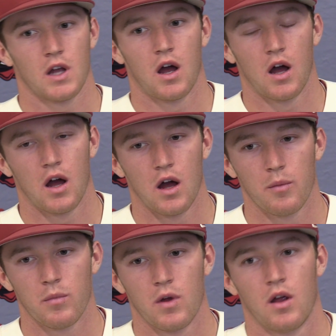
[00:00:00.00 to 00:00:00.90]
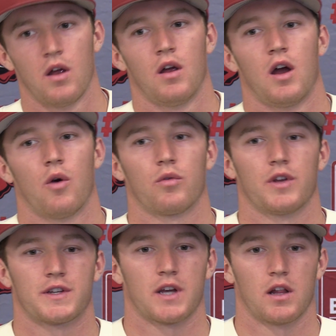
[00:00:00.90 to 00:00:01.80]
I wouldn't
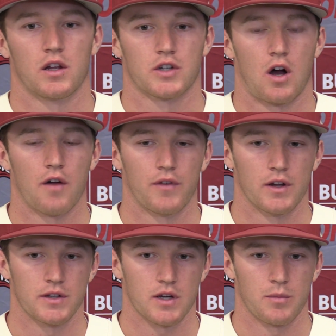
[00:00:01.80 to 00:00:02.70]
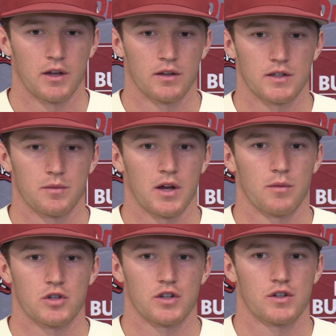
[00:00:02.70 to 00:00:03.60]
really say I lost confidence. I mean,
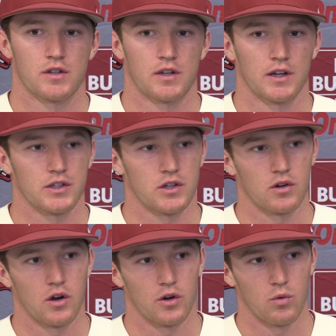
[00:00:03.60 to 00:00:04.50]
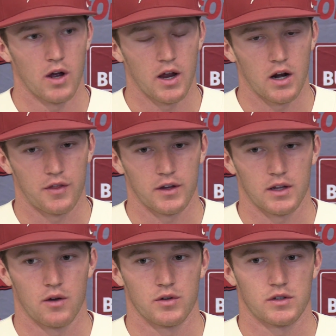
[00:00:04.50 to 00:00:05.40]
sometimes just things don't go your way, and I
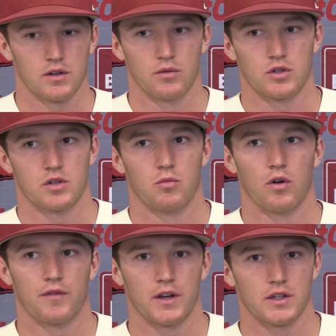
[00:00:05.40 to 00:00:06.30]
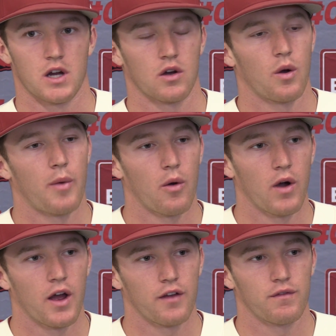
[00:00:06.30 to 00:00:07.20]
think it was just more of things not going my
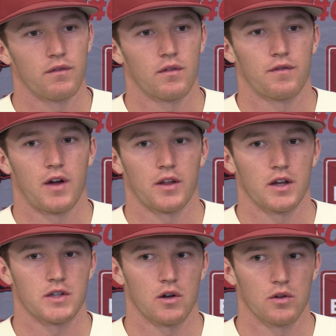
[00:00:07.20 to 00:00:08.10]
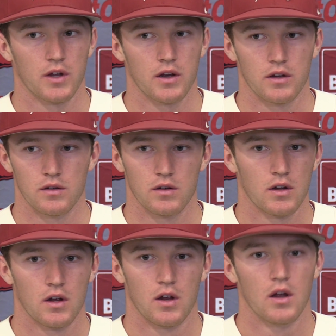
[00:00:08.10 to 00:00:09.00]
way, and finally got settled in,
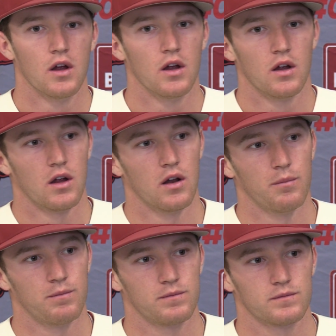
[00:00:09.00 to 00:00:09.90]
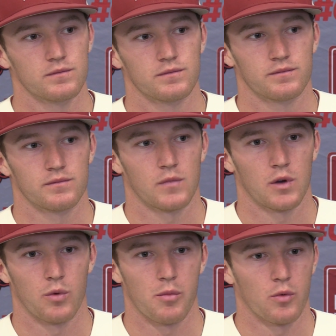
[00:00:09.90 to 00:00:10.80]
and
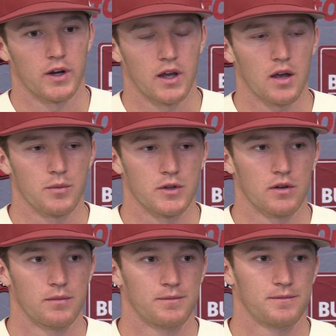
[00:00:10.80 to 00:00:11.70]
we've been winning games, so.